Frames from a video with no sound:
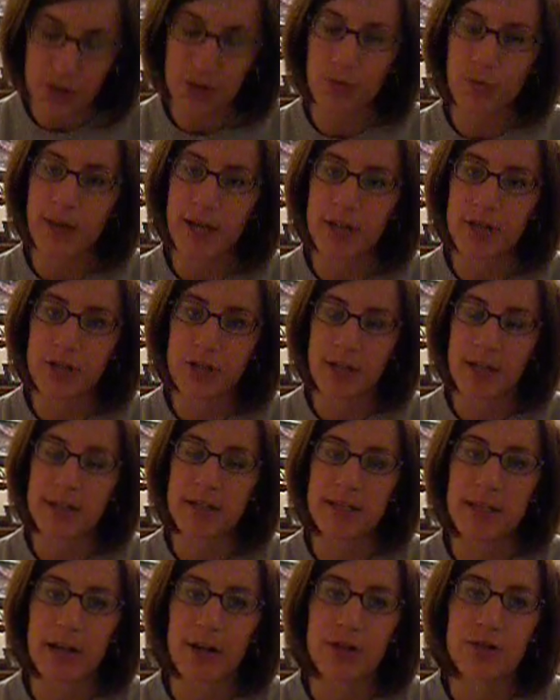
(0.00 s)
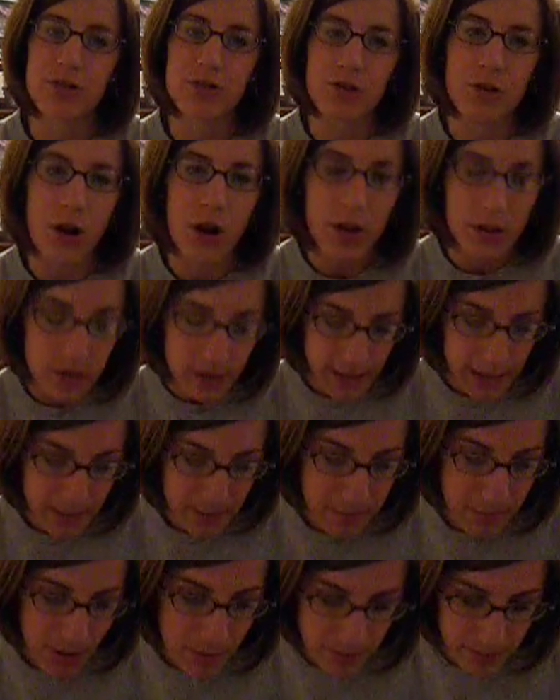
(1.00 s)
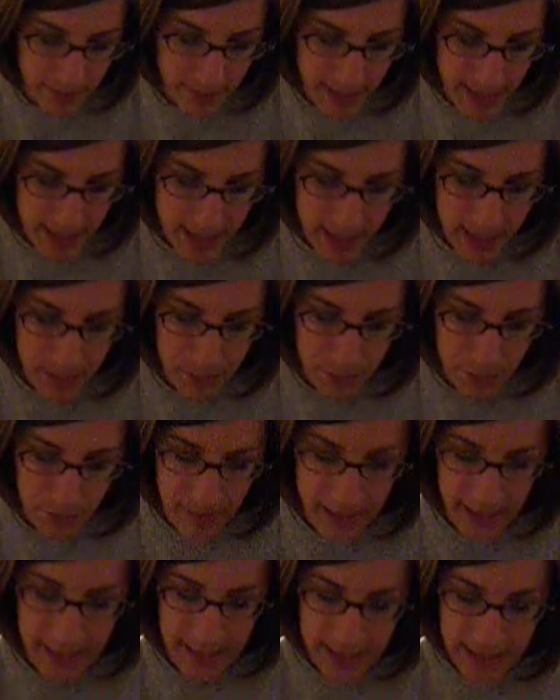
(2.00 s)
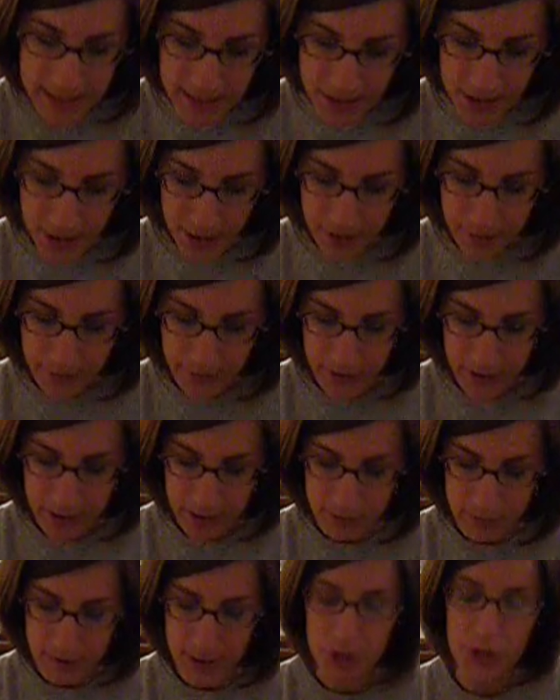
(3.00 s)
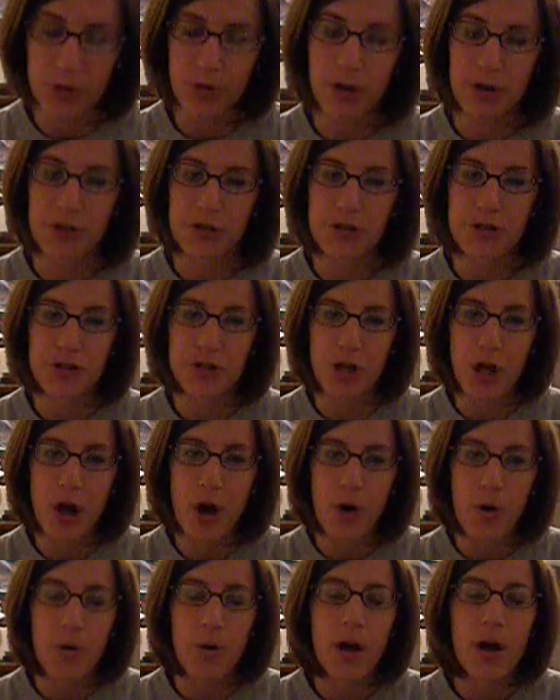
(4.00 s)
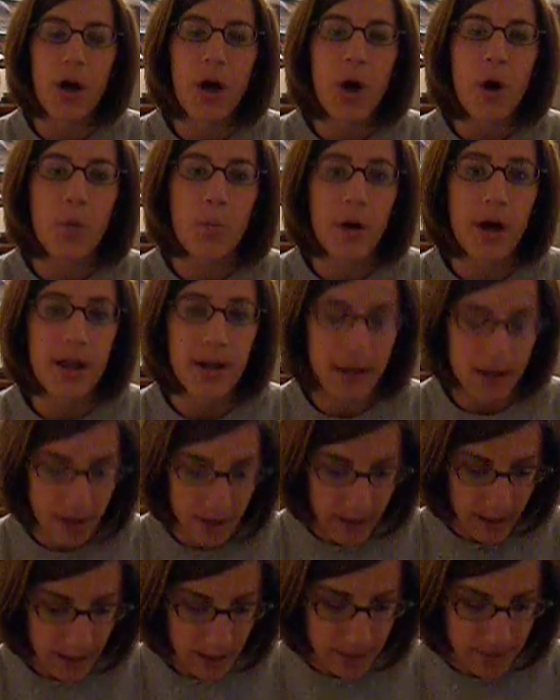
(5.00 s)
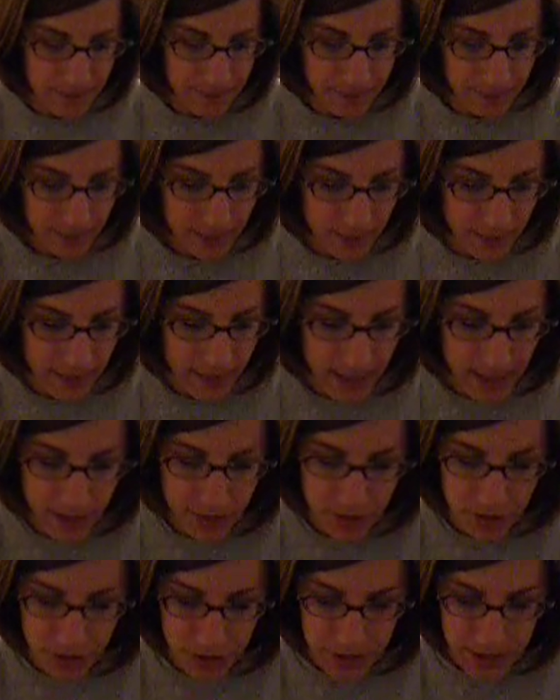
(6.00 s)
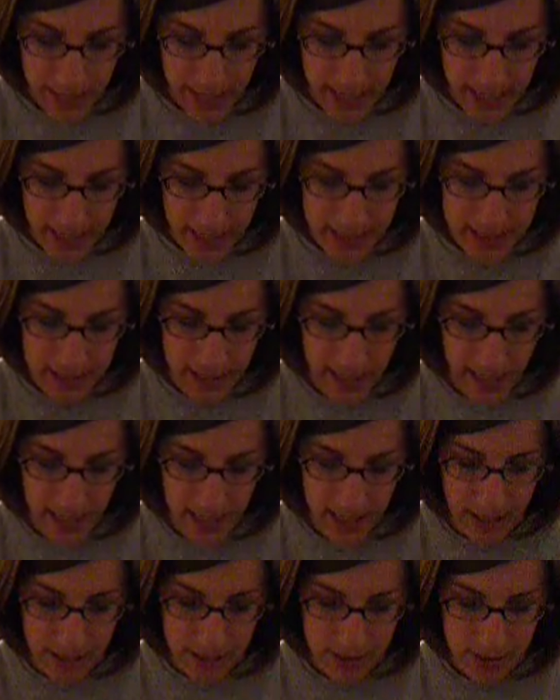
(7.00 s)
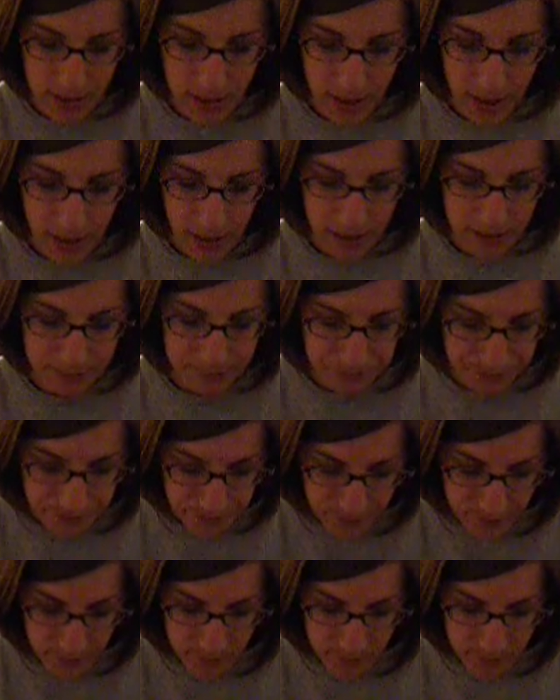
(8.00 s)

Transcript: situations that are strongly motivating will make it easier for the individual to show what they understand and